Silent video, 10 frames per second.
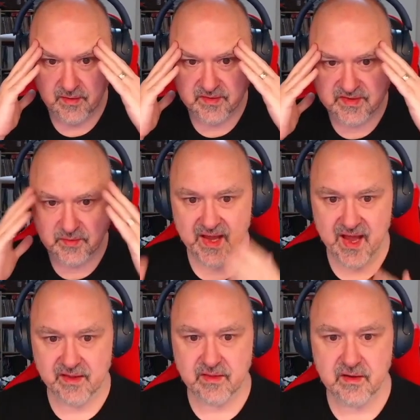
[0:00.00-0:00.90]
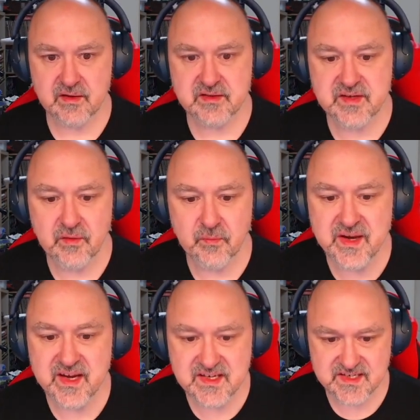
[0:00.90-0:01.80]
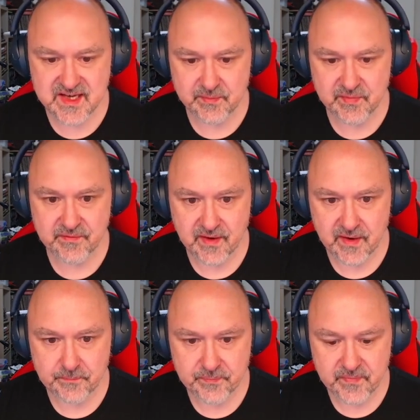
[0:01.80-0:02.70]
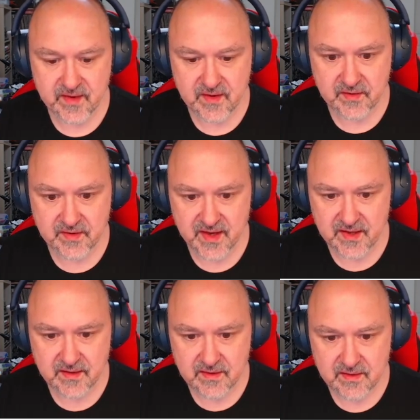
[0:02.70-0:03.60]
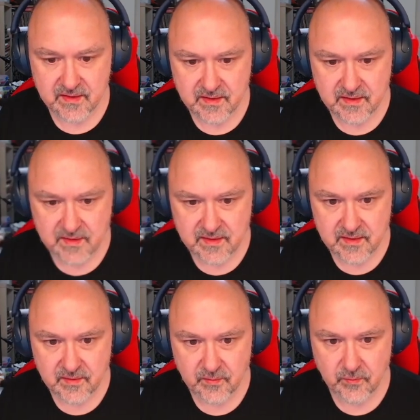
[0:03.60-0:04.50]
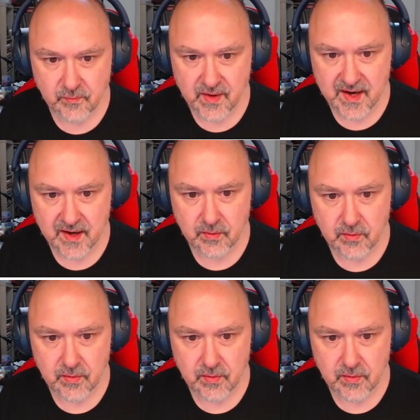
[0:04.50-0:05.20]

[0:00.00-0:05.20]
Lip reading: So we had that. So we need to name the farm. Okay. Wow.